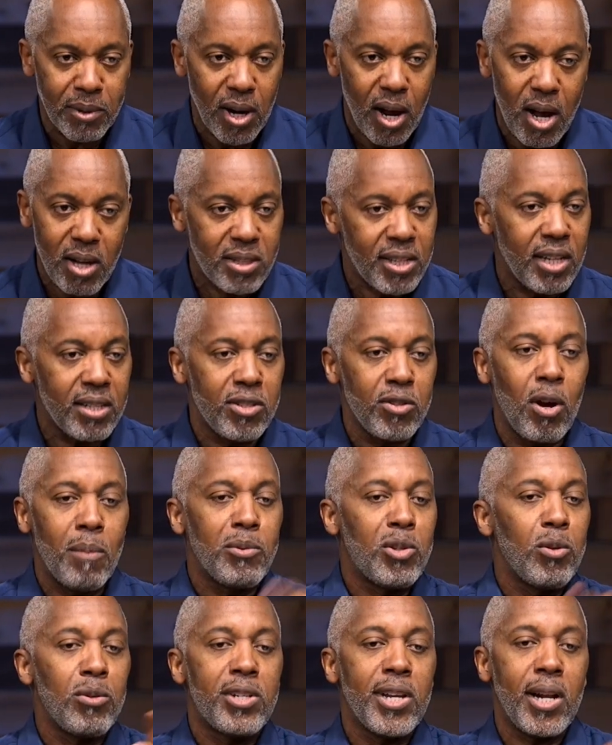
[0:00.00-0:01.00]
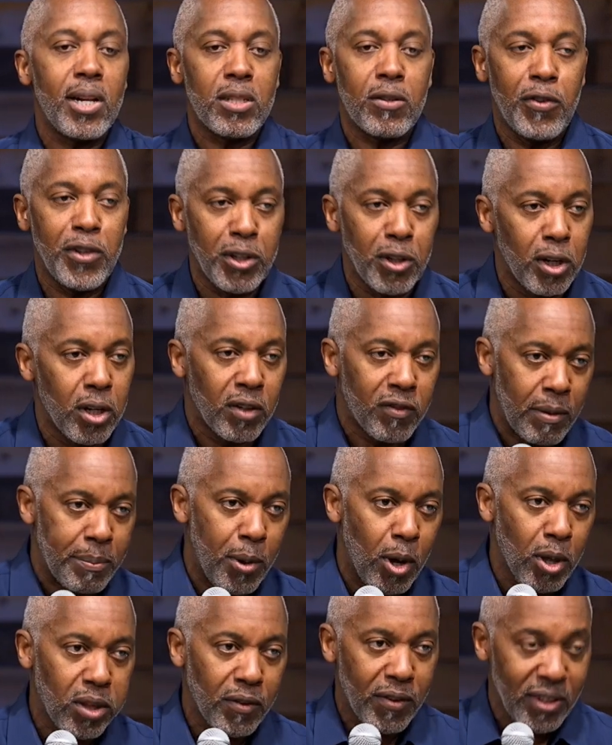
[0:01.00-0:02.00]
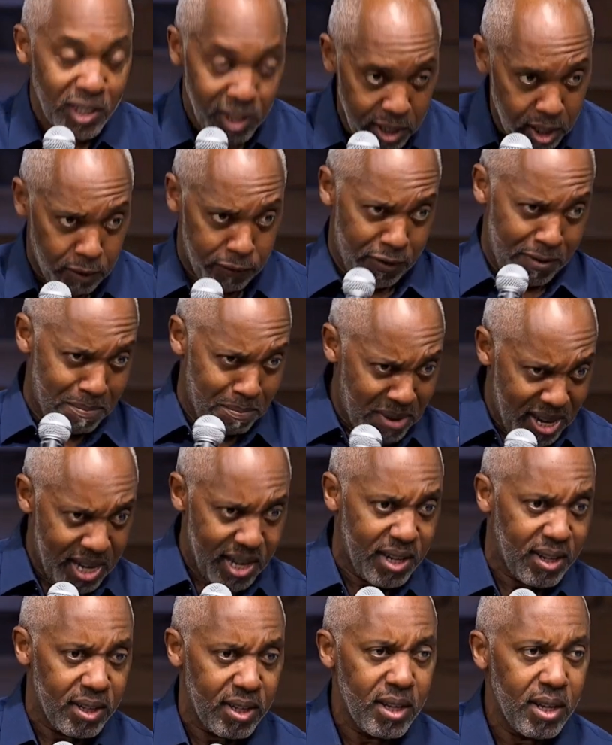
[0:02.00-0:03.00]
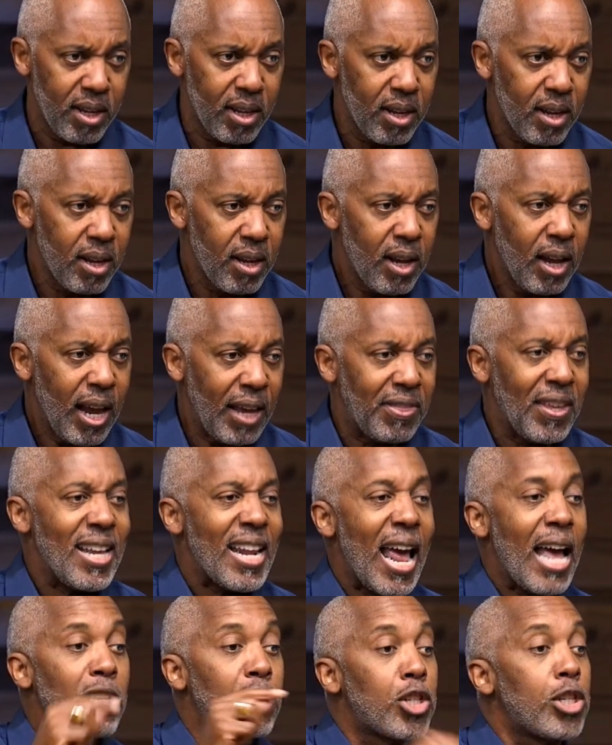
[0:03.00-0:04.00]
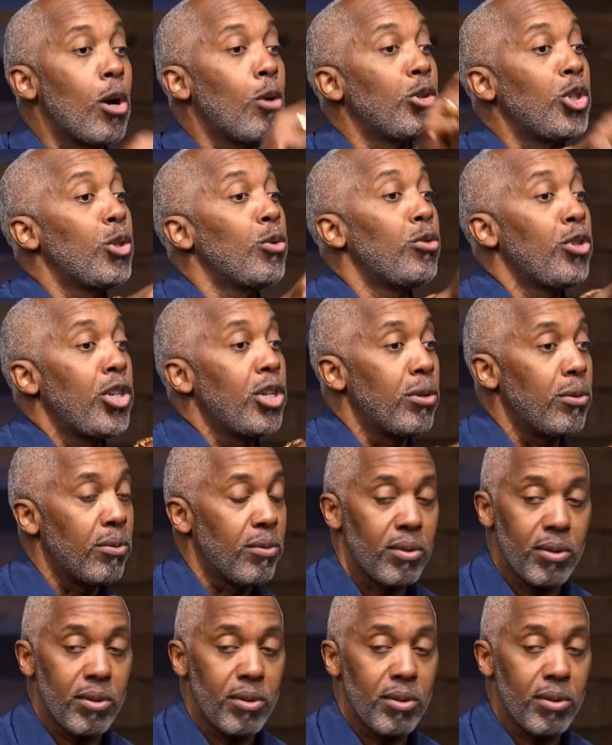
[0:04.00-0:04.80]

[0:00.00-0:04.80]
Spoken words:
God says, no, I'm too jealous for you to look for both of us. Look for me and then I'll show you you.